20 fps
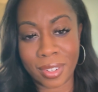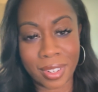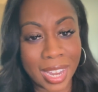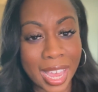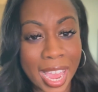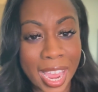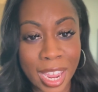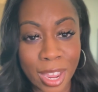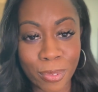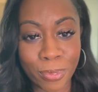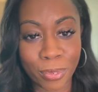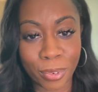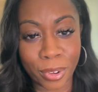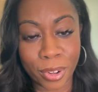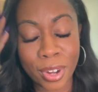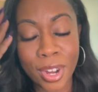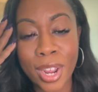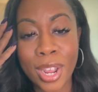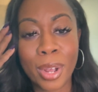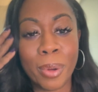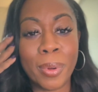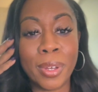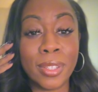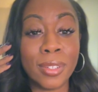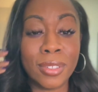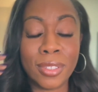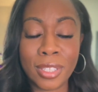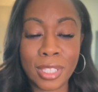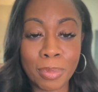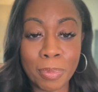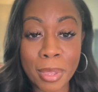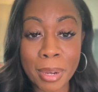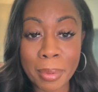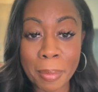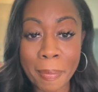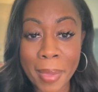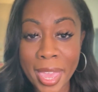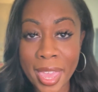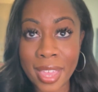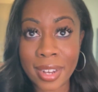life, or whether it's just been a
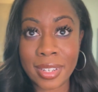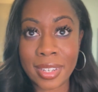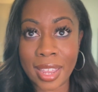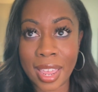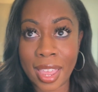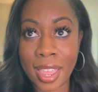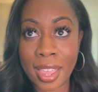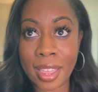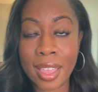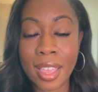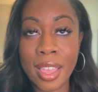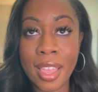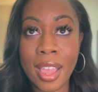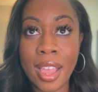bad day,